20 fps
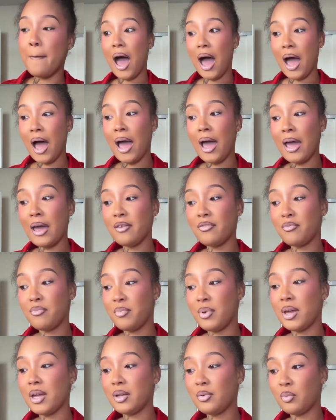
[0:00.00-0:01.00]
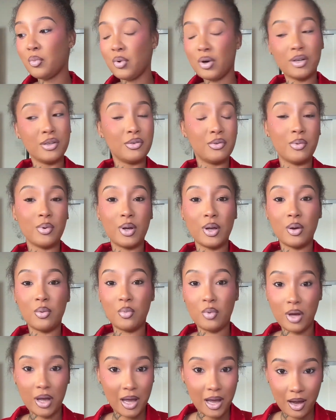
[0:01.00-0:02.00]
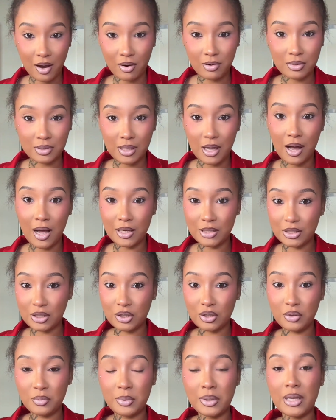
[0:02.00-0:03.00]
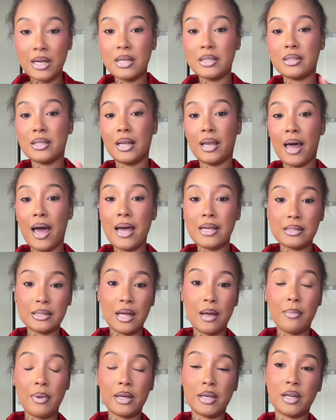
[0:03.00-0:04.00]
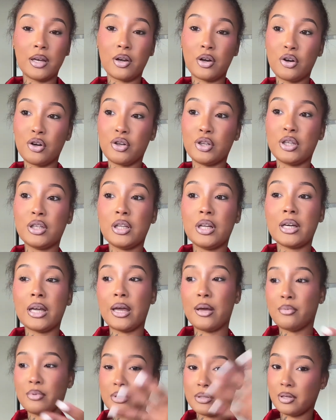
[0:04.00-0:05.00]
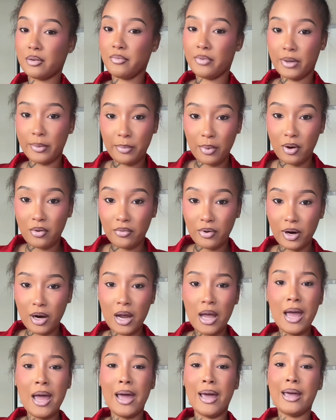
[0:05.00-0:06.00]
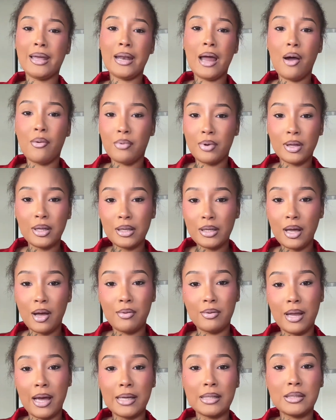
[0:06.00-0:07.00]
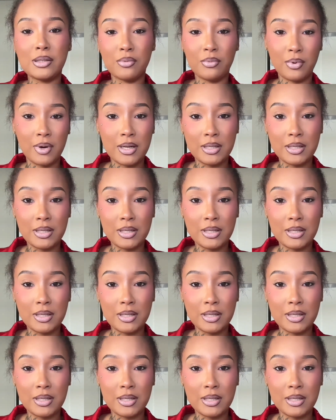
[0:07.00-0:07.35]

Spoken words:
I've been wondering what hairstyle I should do, because the last time I did a curly look, it was a flip over. And I really don't like to run